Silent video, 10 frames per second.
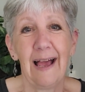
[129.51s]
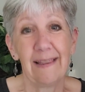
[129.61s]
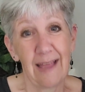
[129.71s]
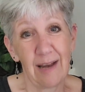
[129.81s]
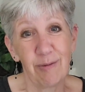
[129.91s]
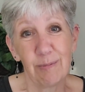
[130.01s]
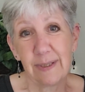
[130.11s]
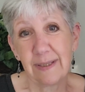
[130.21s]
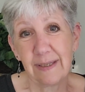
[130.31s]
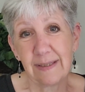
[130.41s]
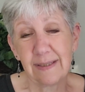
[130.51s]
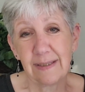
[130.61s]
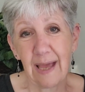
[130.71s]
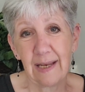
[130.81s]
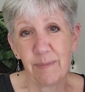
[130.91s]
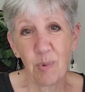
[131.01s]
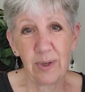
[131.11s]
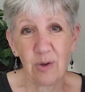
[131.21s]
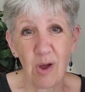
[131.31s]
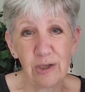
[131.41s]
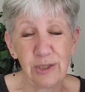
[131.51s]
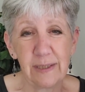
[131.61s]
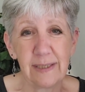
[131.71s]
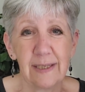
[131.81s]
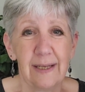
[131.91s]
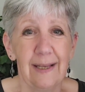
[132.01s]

A lot of it was things that Dad had bought at auctions.